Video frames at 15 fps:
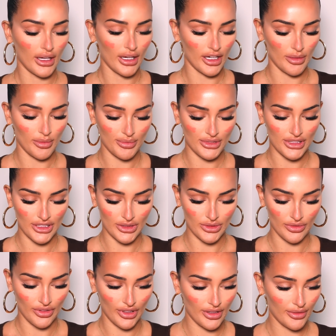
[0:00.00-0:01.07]
And I'm obsessed
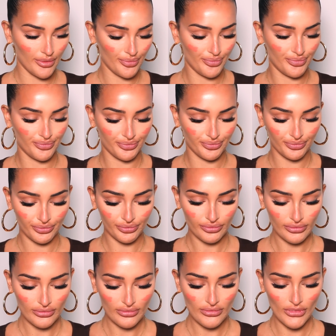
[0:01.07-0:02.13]
with it. I'm
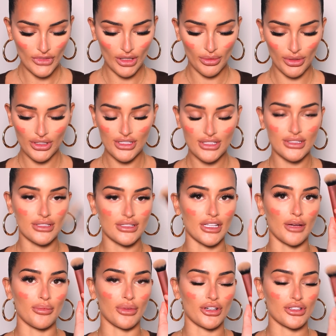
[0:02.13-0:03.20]
going to use the
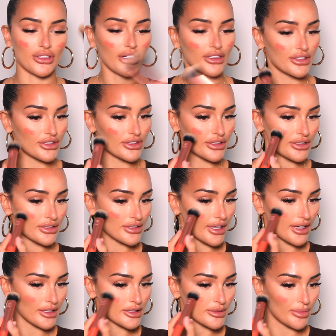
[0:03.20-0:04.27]
same brush that I just used, the
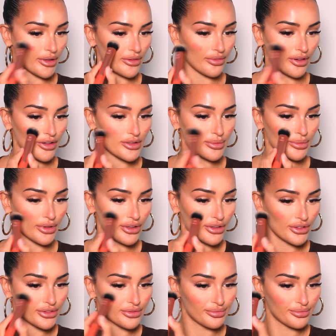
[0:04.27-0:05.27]
Expert Face brush.